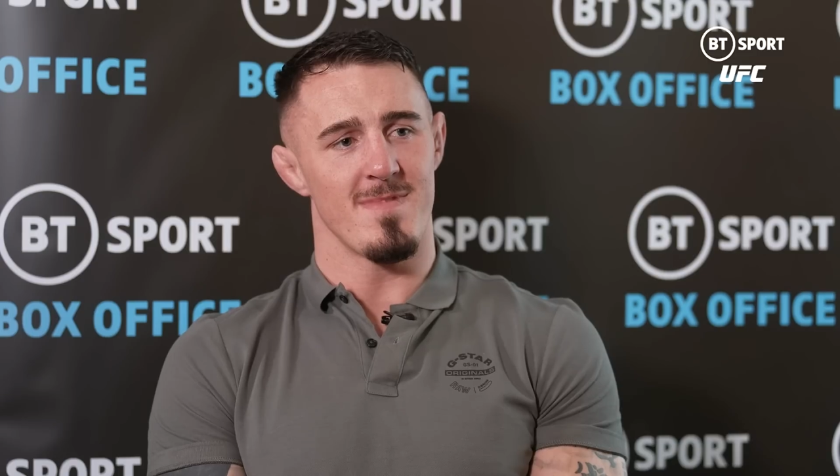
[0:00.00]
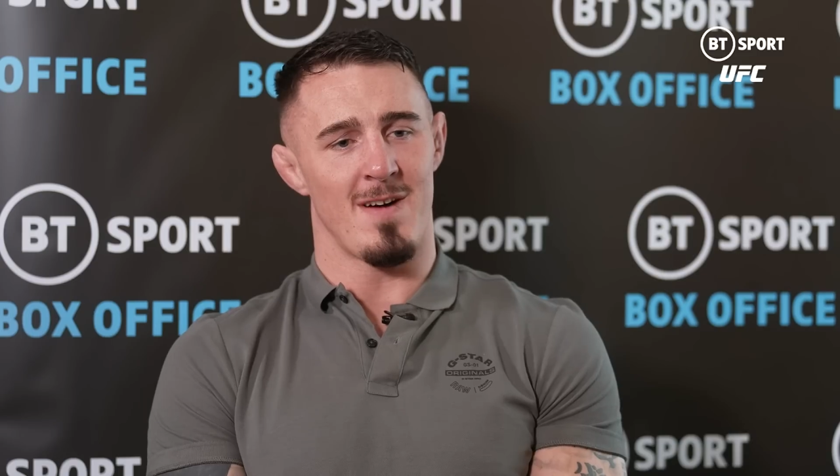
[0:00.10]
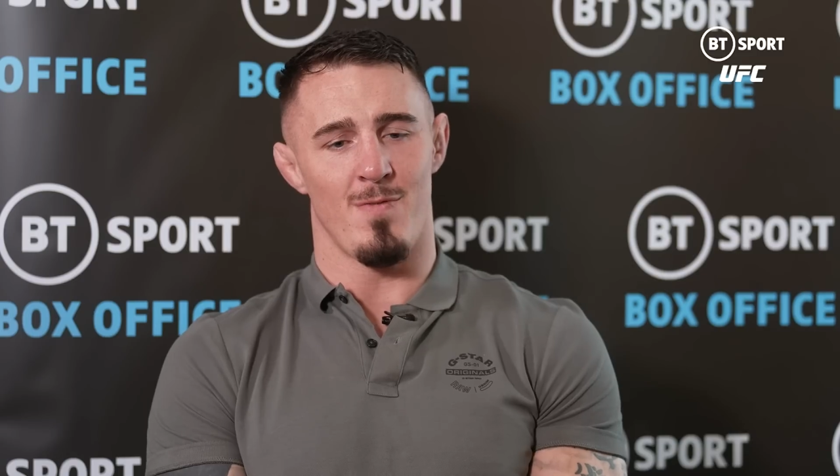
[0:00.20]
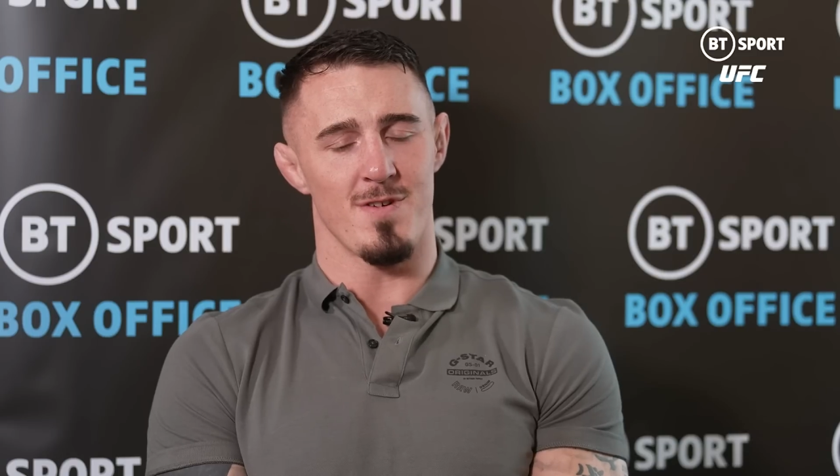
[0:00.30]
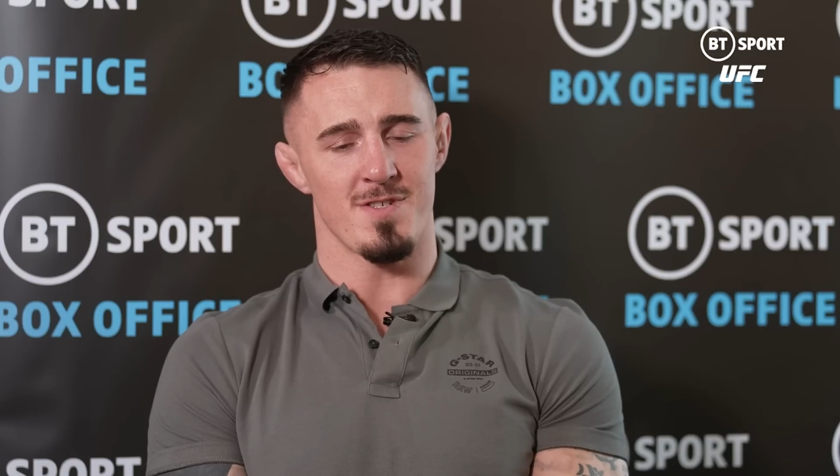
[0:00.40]

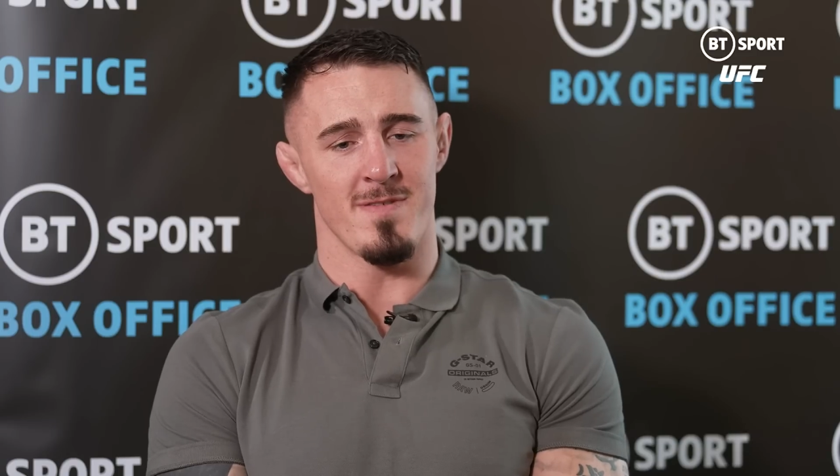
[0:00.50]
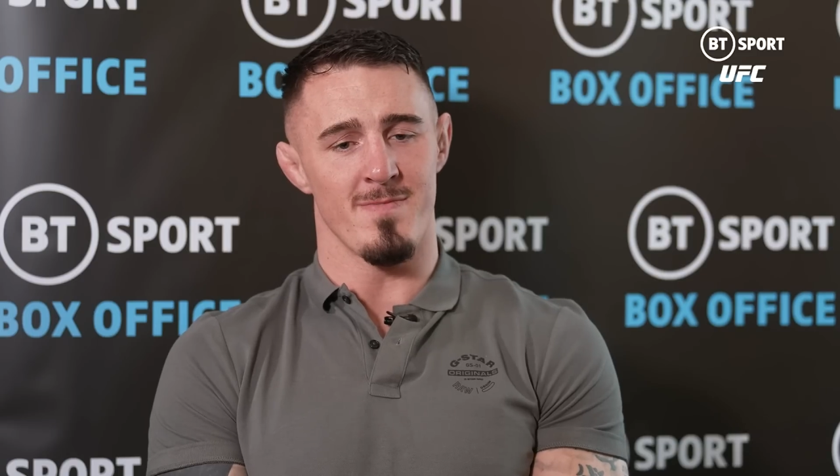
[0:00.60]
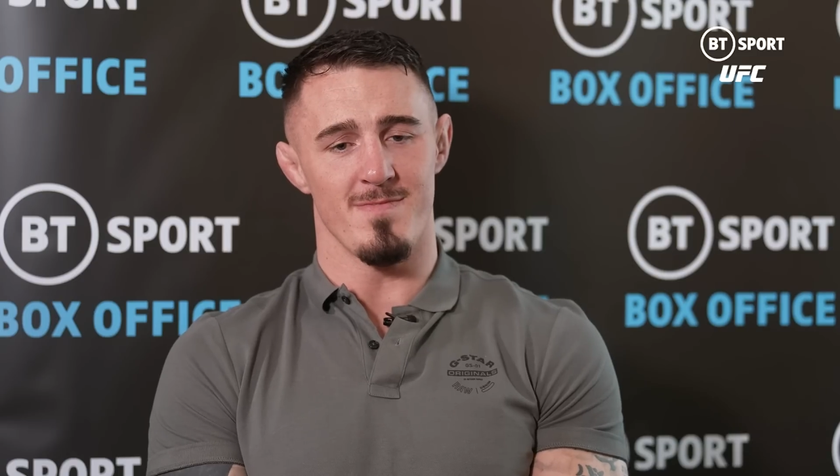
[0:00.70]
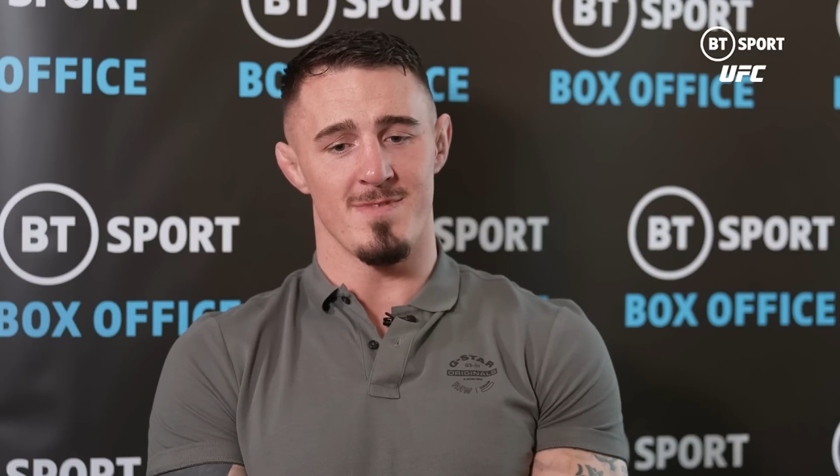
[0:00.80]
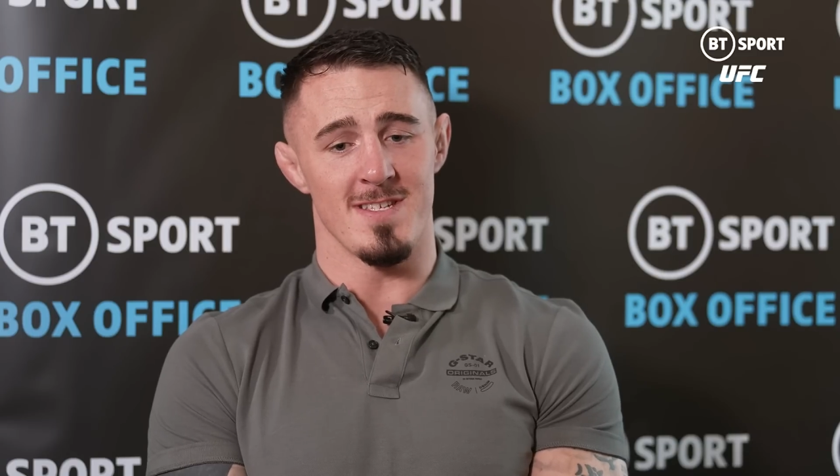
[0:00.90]
I've watched
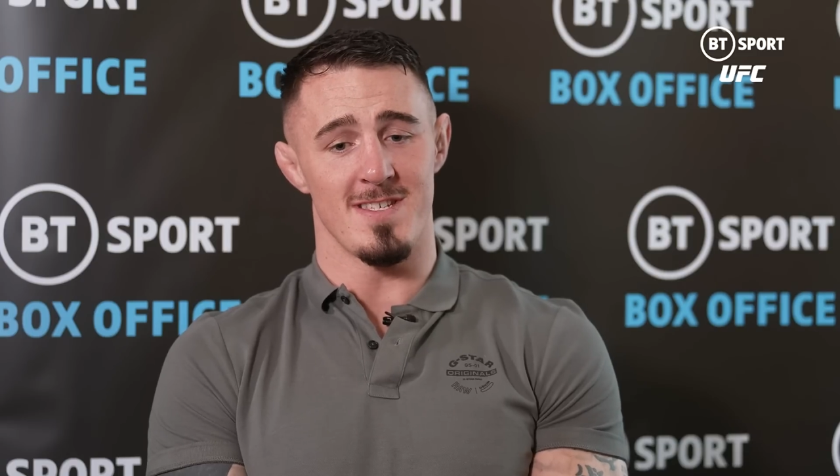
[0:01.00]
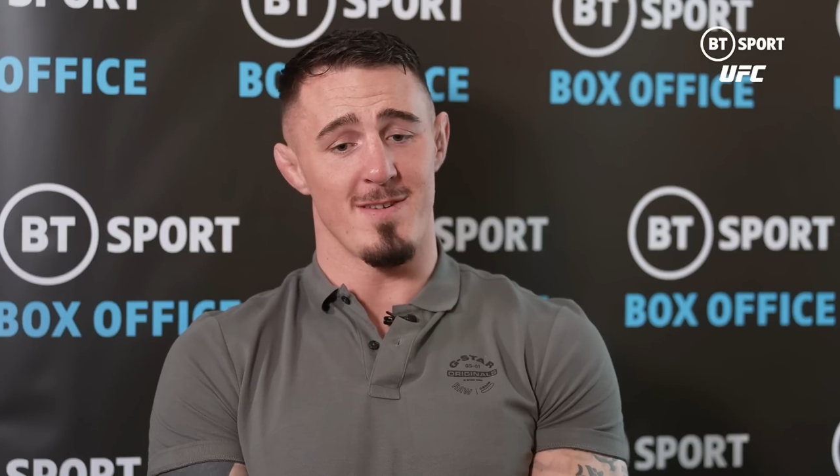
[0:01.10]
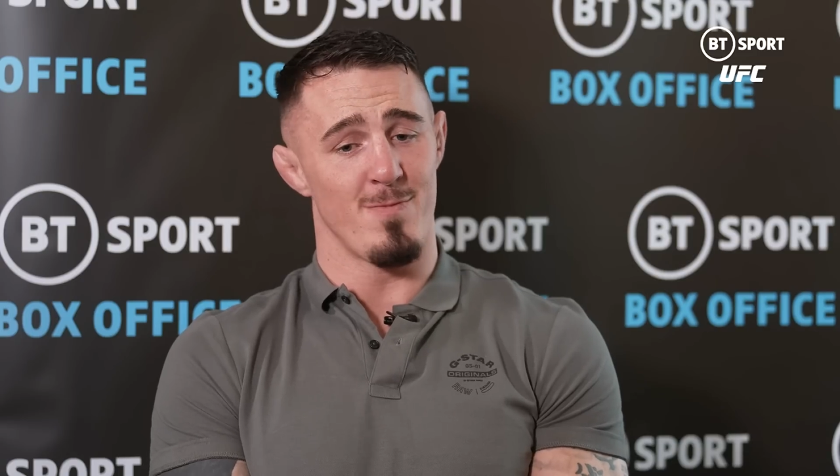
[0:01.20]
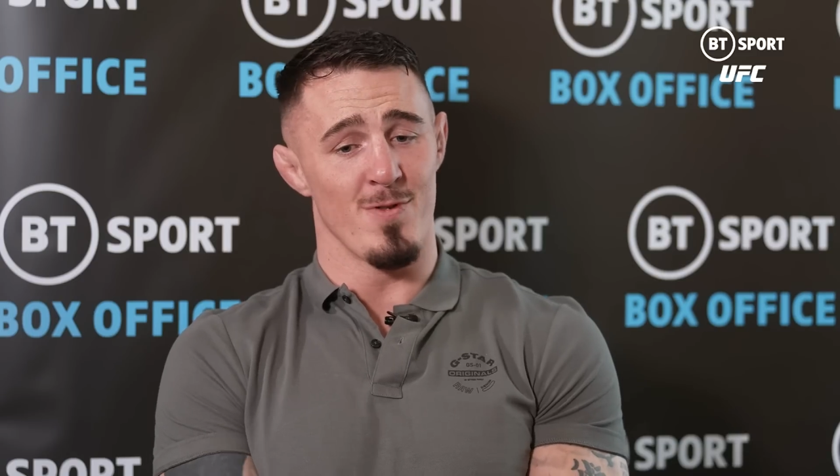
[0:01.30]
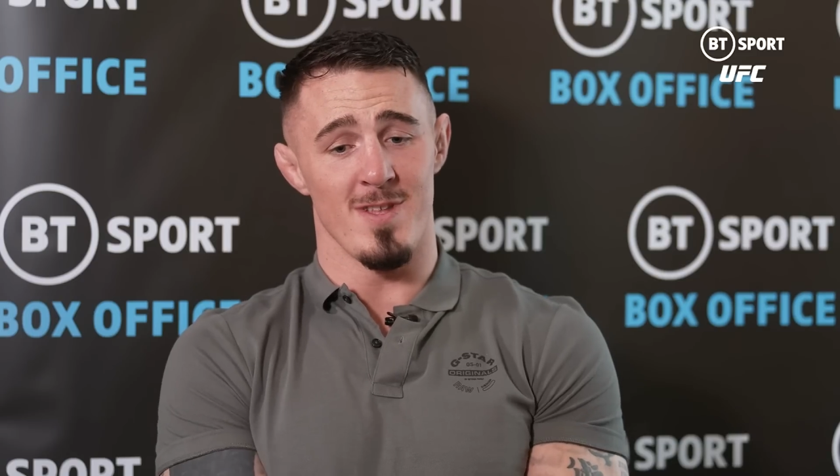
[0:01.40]
him since
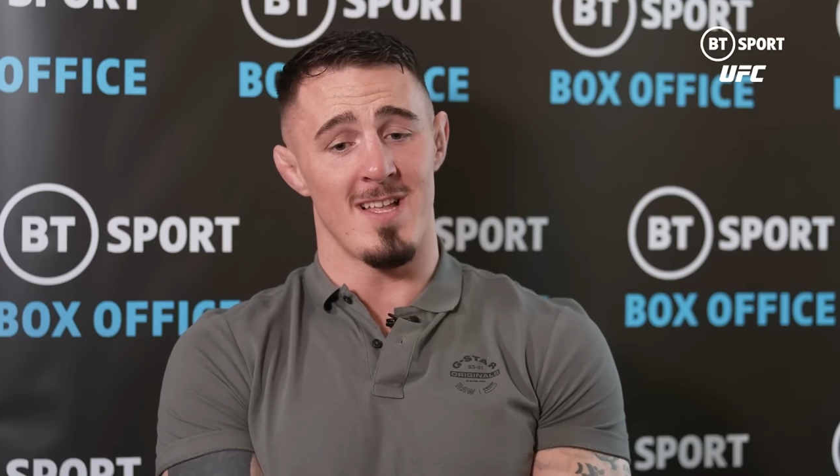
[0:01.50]
he won the